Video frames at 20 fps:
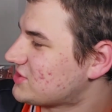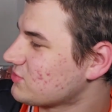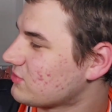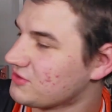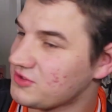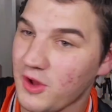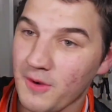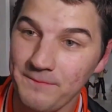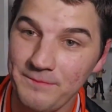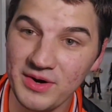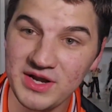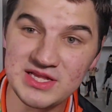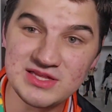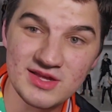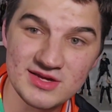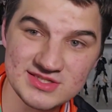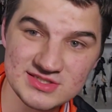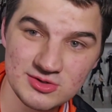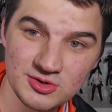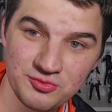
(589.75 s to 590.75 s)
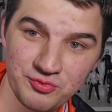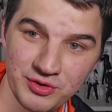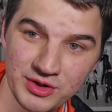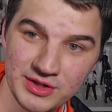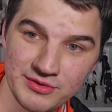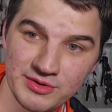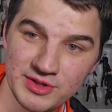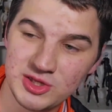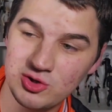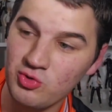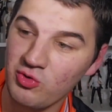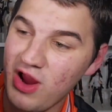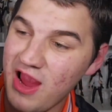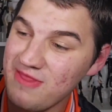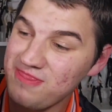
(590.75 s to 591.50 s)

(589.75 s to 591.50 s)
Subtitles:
sword, though. But he does look really, really cool.